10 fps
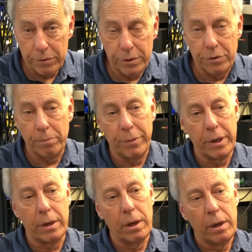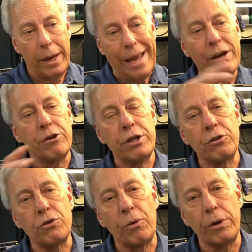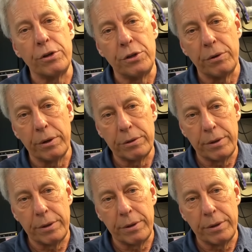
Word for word: These are big energy storage units